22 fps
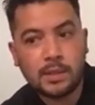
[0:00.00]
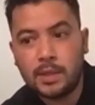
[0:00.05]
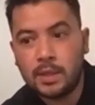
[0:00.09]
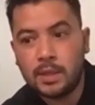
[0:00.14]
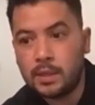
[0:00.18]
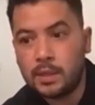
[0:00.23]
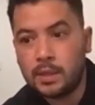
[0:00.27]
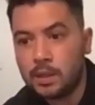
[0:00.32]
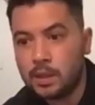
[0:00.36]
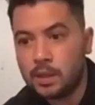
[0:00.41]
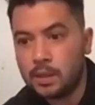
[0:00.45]
a
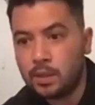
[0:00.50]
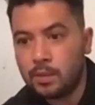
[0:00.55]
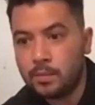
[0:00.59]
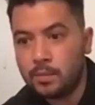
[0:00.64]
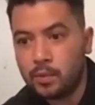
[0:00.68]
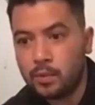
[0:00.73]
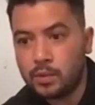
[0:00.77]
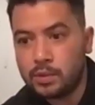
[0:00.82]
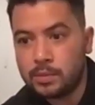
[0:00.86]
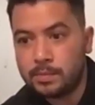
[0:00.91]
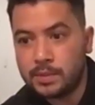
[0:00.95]
lot
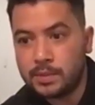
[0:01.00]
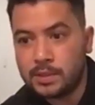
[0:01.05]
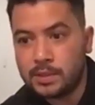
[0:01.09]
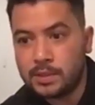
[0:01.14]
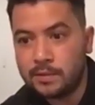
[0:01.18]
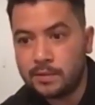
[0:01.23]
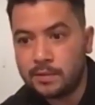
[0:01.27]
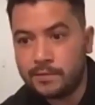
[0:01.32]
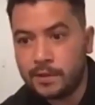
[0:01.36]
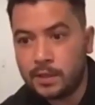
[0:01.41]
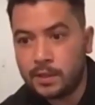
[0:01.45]
more
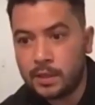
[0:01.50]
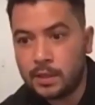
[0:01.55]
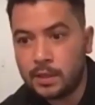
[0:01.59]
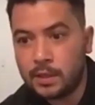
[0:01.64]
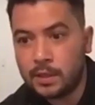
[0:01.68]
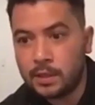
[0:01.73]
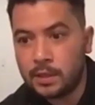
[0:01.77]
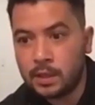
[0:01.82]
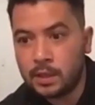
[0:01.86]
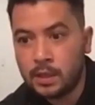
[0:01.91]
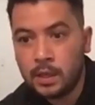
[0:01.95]
specific.
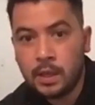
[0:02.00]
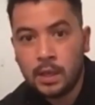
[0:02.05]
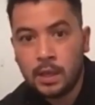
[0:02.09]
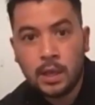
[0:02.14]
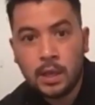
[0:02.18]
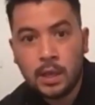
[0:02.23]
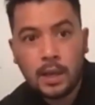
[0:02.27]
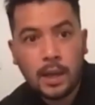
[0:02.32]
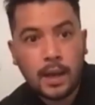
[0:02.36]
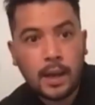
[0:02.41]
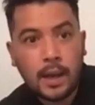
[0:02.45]

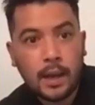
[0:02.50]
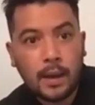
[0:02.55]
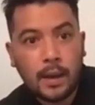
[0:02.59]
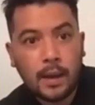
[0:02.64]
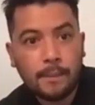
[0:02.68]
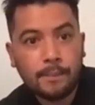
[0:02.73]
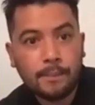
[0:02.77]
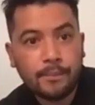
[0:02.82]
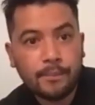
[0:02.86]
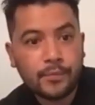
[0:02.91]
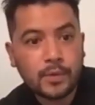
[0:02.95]

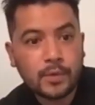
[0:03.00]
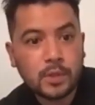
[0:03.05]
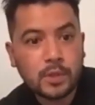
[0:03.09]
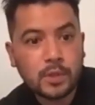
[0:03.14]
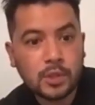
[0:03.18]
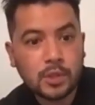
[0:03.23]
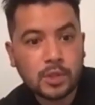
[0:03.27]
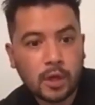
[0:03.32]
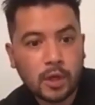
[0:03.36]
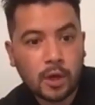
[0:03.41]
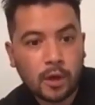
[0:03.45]

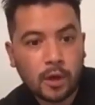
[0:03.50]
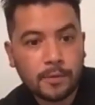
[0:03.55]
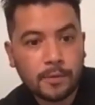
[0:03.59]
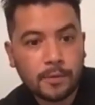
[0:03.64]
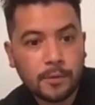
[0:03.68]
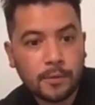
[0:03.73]
So